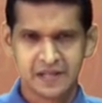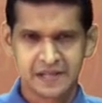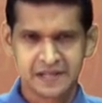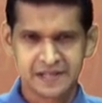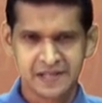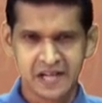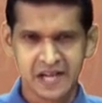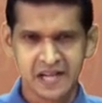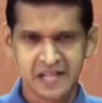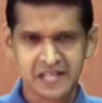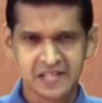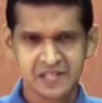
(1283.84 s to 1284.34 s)

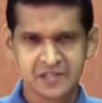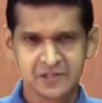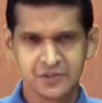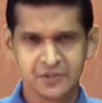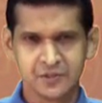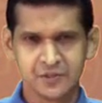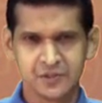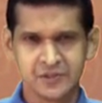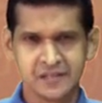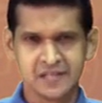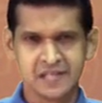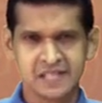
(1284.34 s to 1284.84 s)
Write a
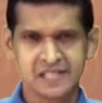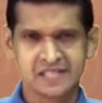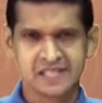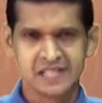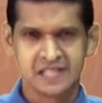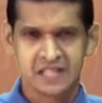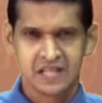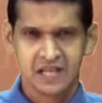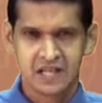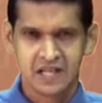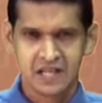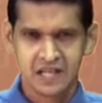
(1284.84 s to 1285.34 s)
notice
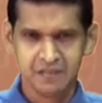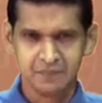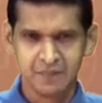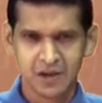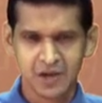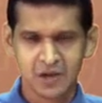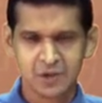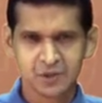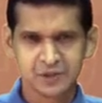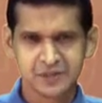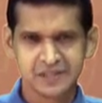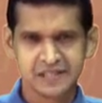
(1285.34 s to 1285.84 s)

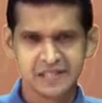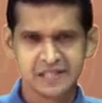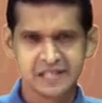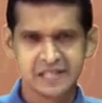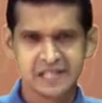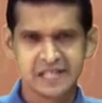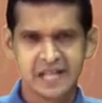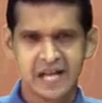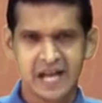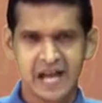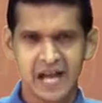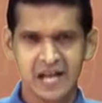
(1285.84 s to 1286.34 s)
about
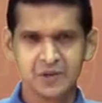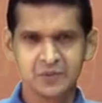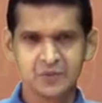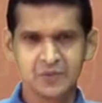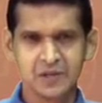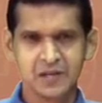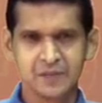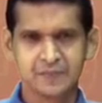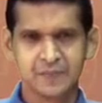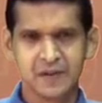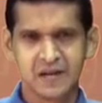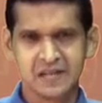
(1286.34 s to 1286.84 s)
the
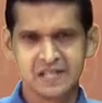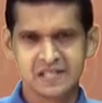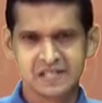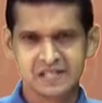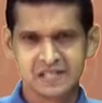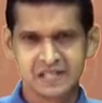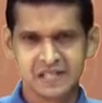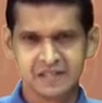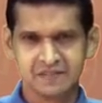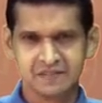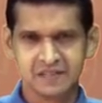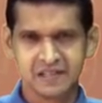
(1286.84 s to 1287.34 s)
annual prize
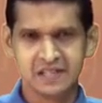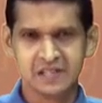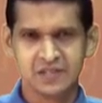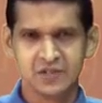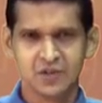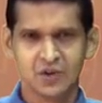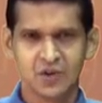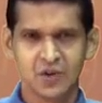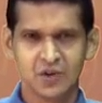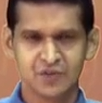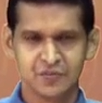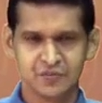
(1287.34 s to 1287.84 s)
giving
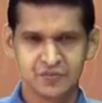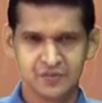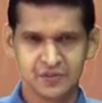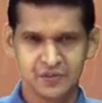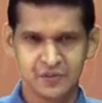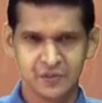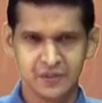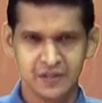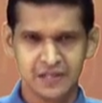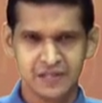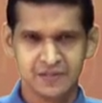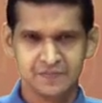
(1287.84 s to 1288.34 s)
of
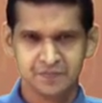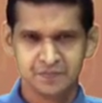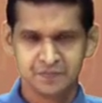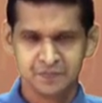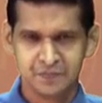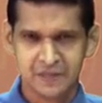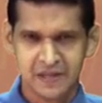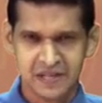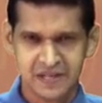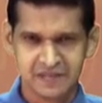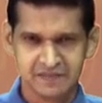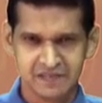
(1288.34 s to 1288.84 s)
your
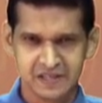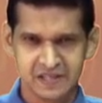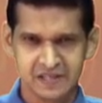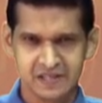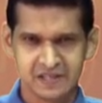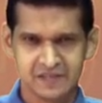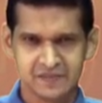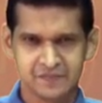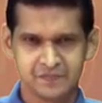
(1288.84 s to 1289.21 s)
Piriven.